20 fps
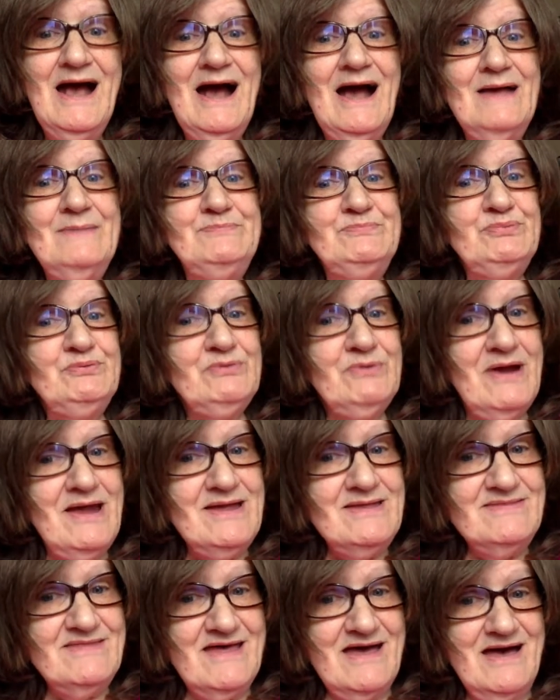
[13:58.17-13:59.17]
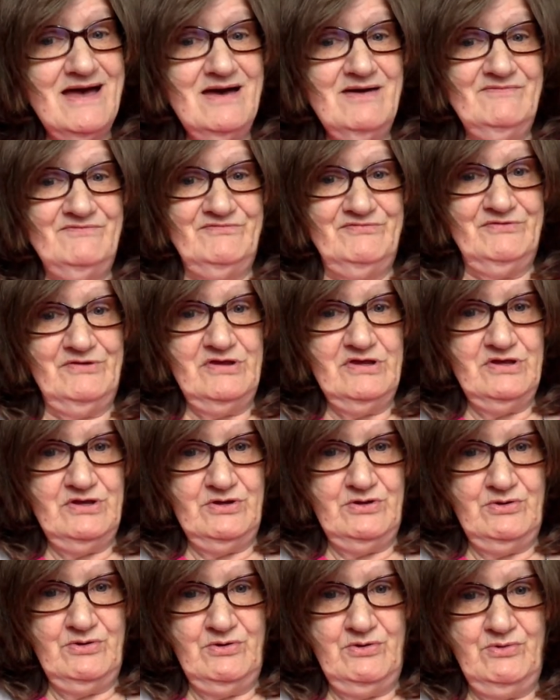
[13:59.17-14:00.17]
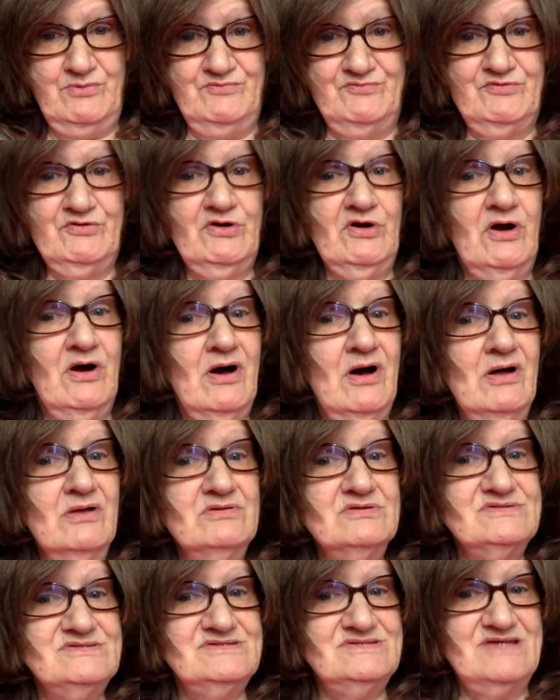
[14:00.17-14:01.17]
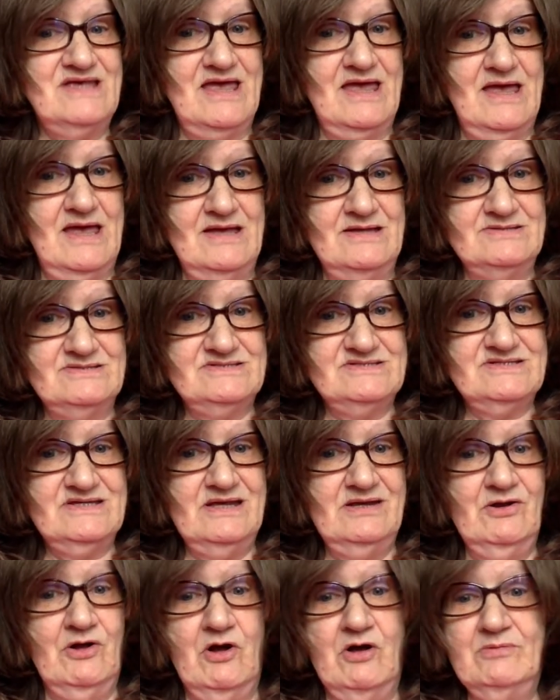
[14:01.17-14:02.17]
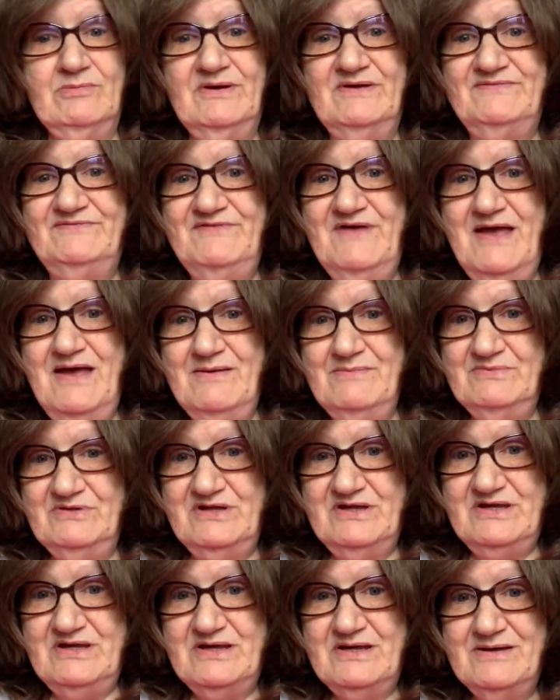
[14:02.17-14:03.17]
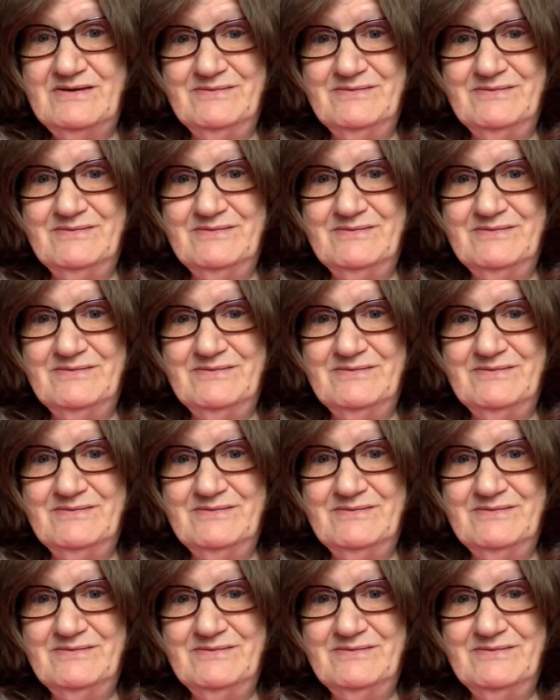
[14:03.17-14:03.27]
I pray that for you, for all the saints and all my family.